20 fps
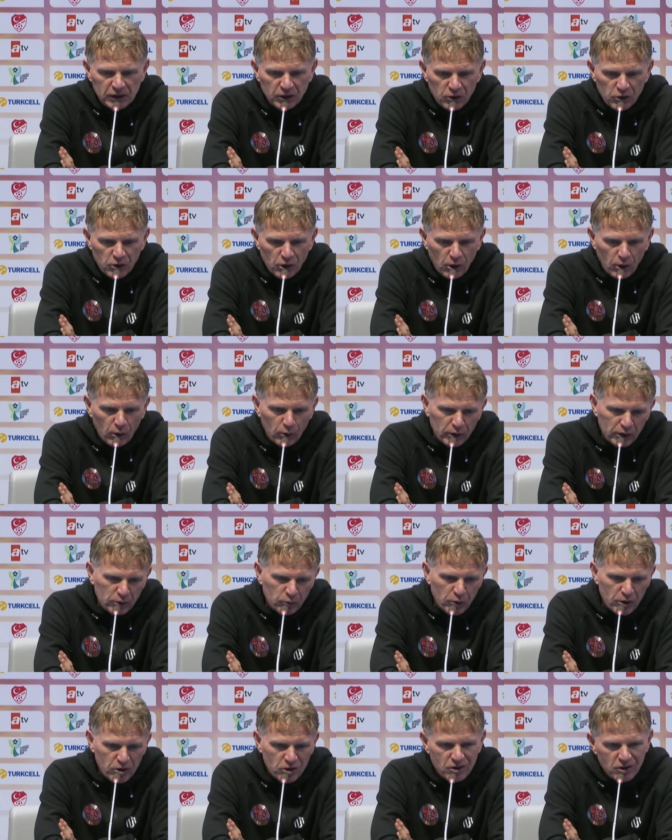So it
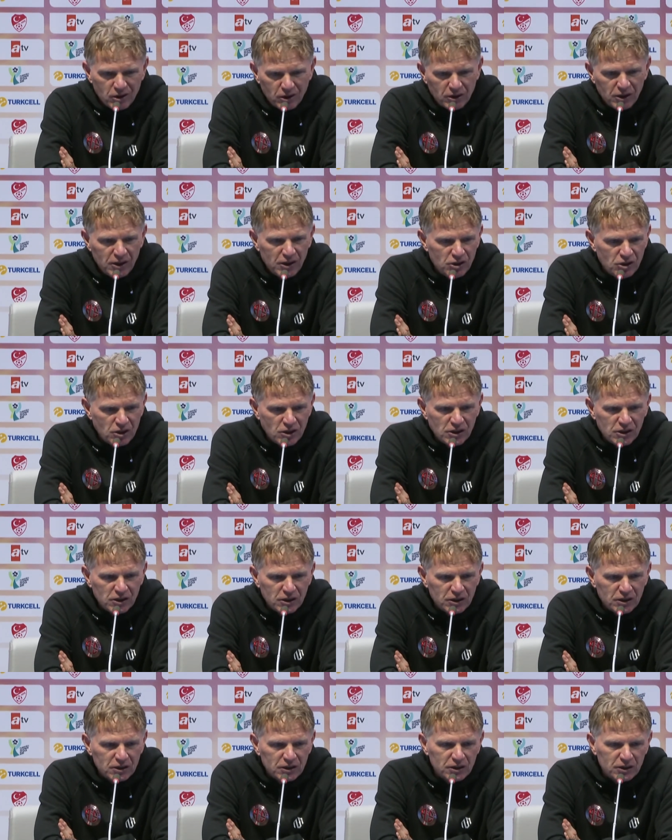was not easy
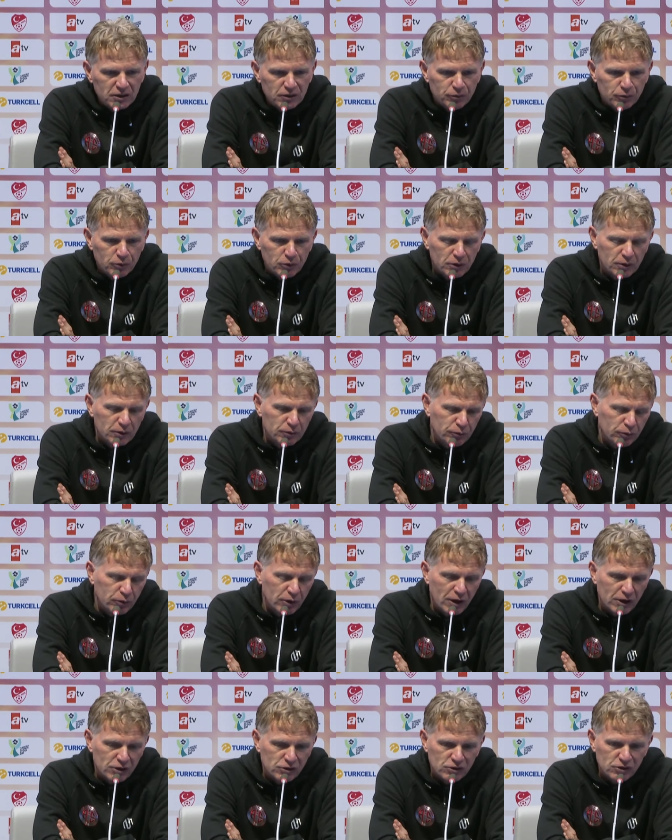for
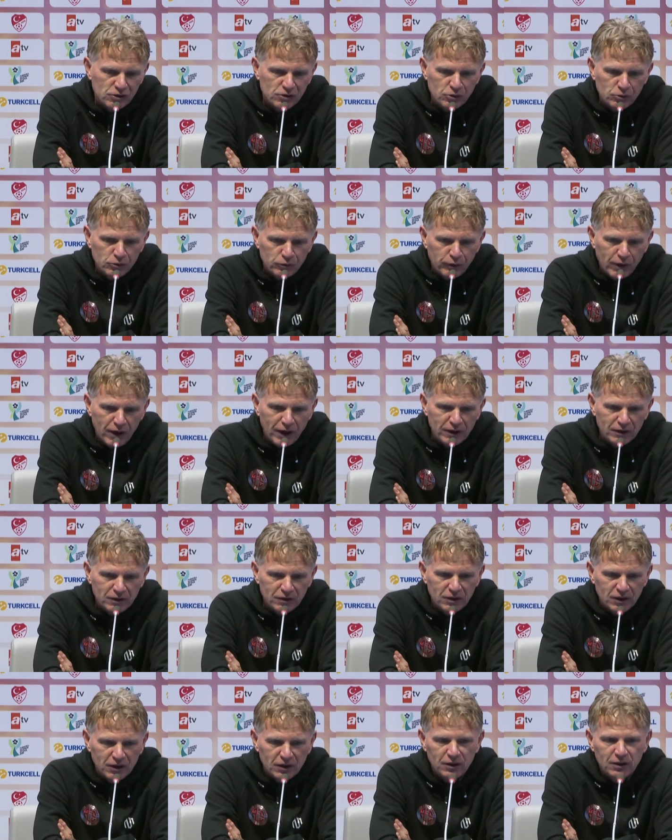us to find
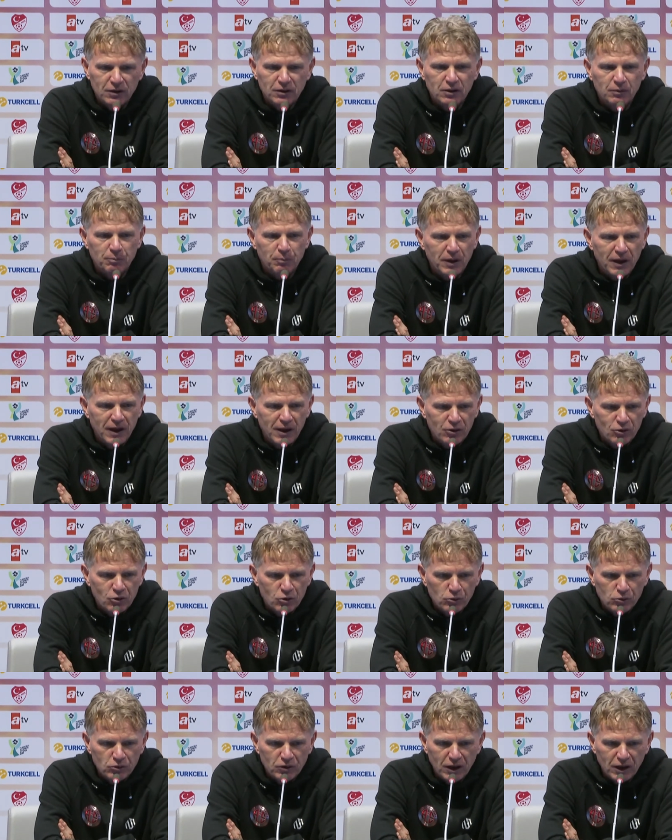the players
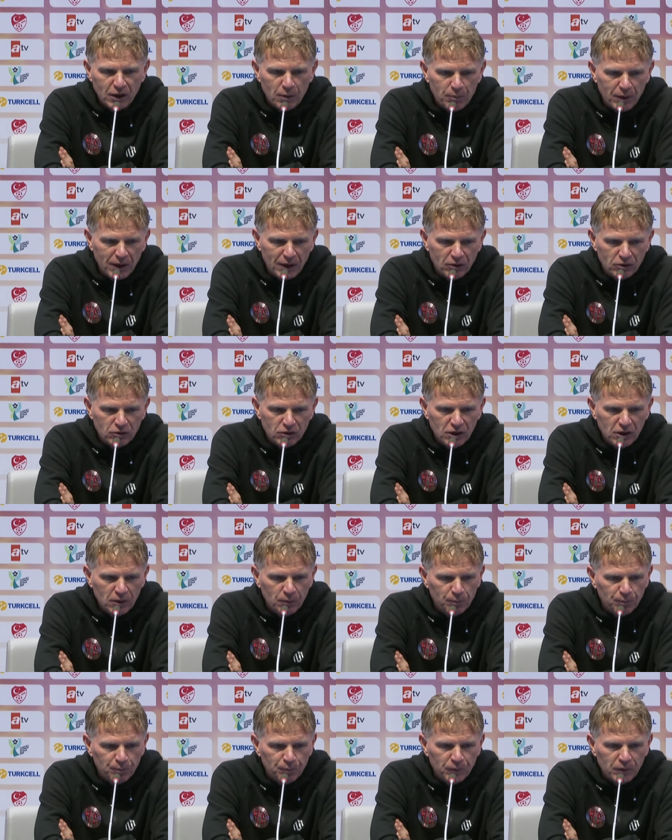who take a penalty.
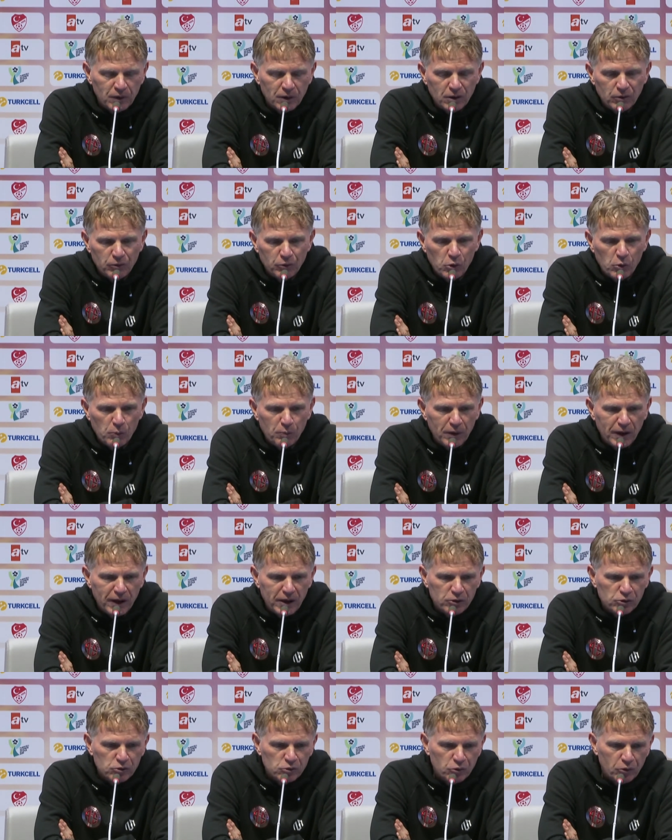Few
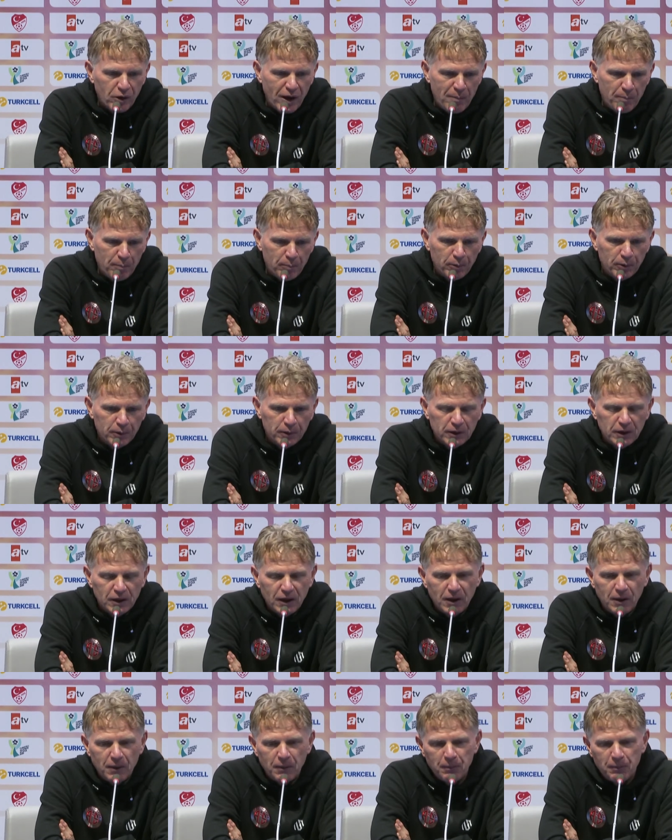players cramp,
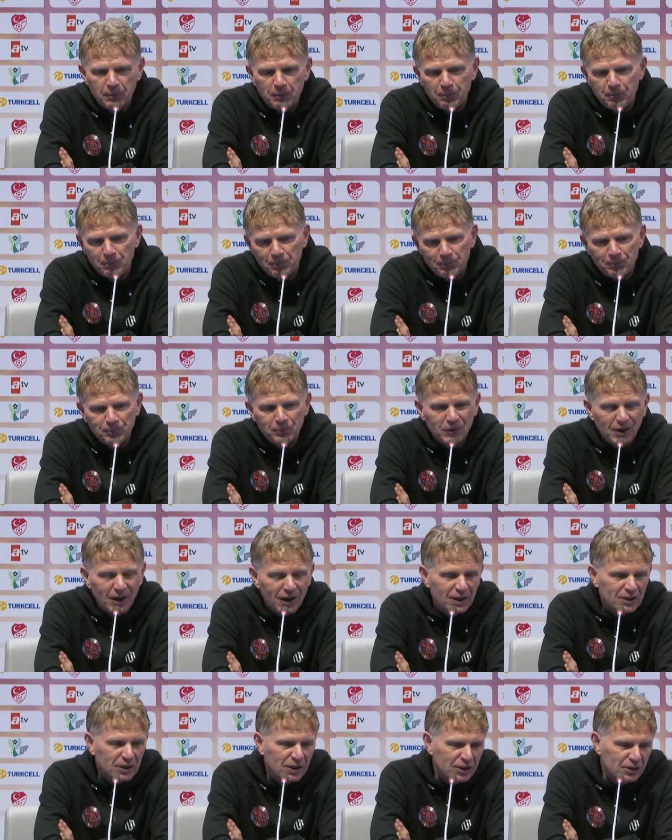
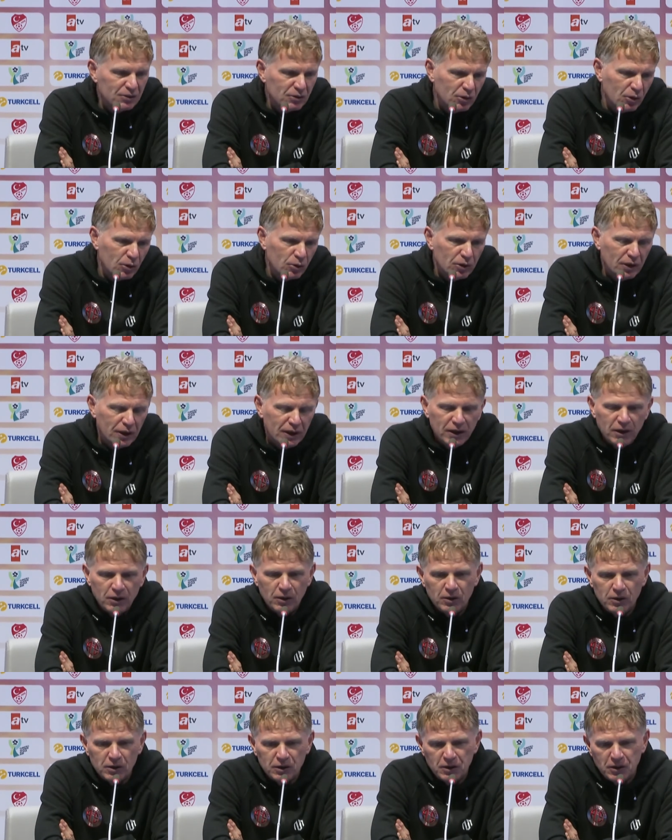yeah, and then, okay,
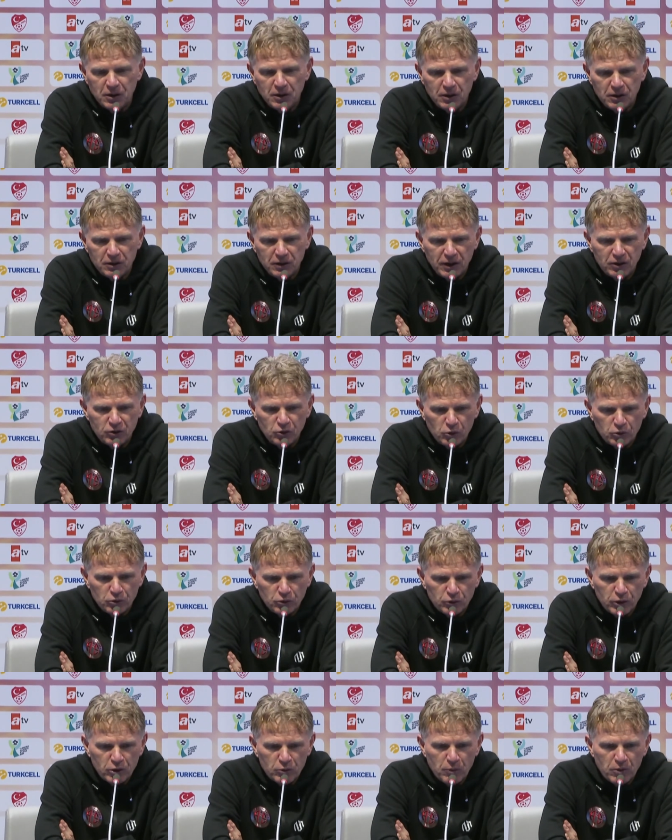they took the
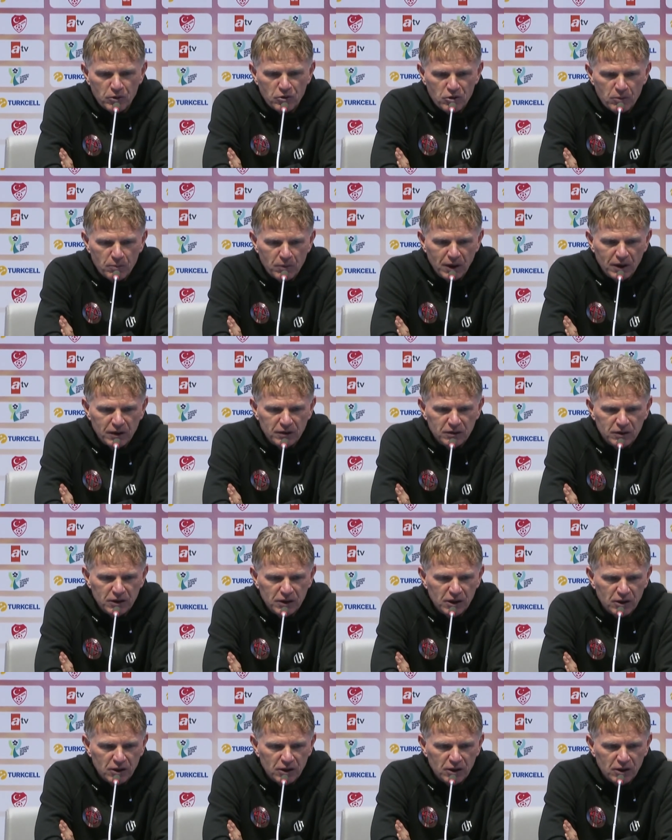responsibility.